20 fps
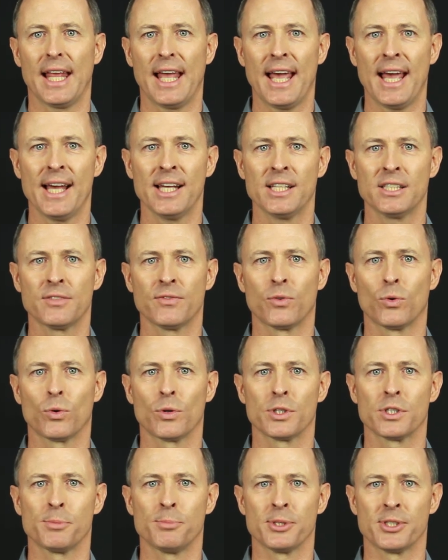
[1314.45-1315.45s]
Ask
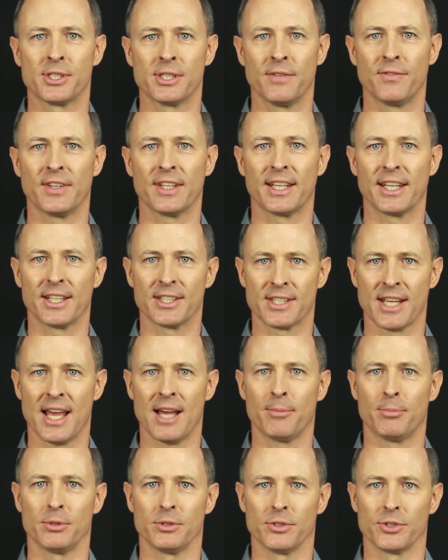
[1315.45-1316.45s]
for specific
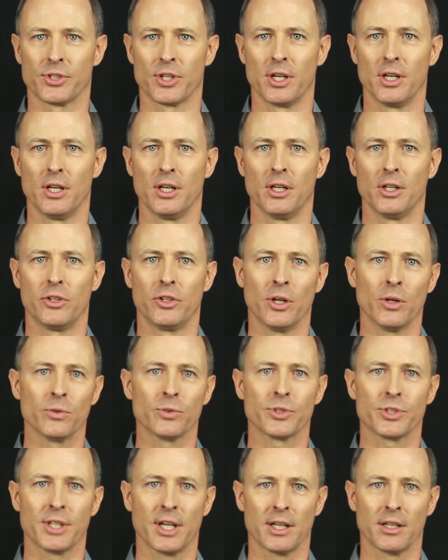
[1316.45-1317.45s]
examples.
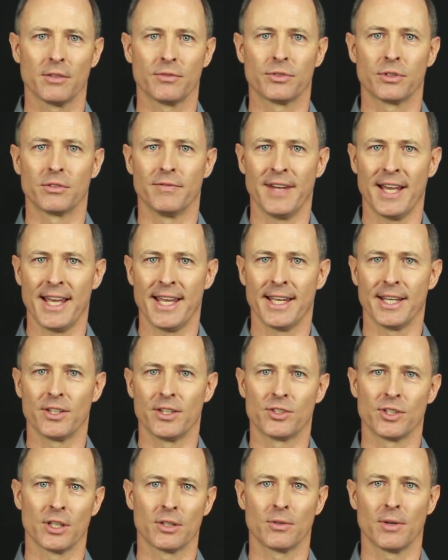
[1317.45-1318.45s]
Don't settle for
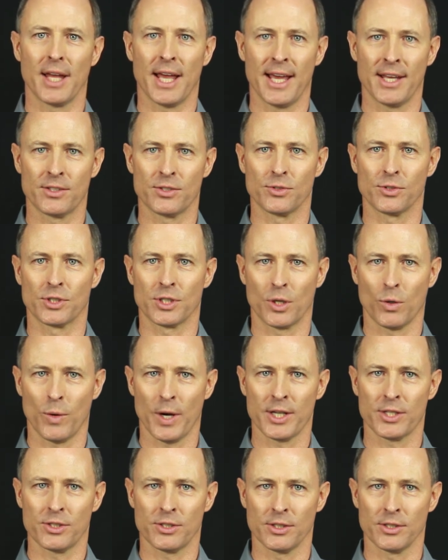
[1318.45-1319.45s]
vague general answers to
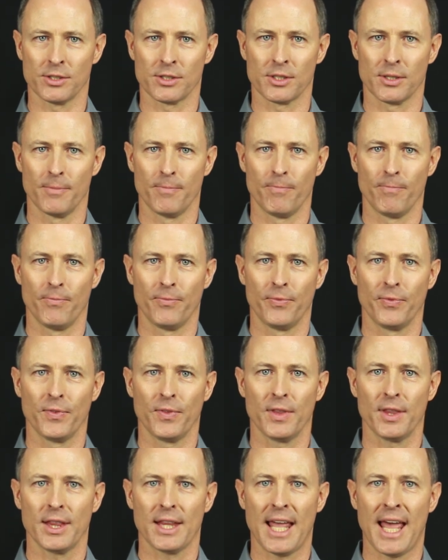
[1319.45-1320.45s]
questions.
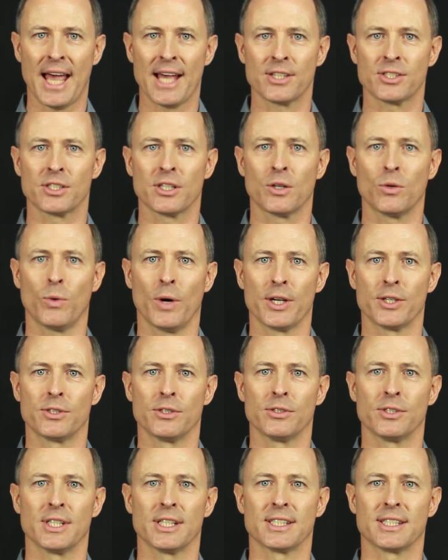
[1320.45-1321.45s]
Ask the
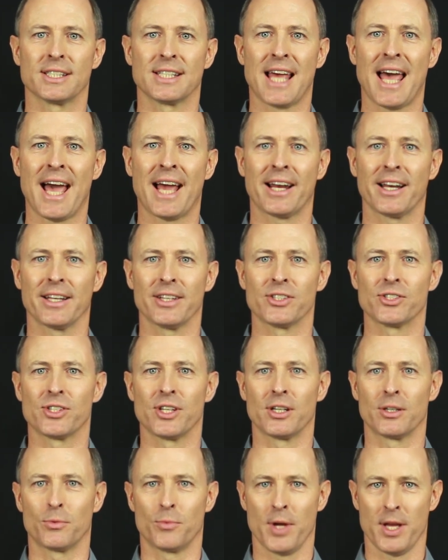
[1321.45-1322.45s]
questions exactly as
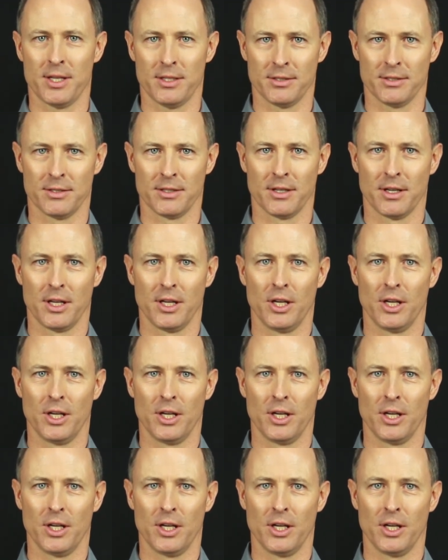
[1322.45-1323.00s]
they're written.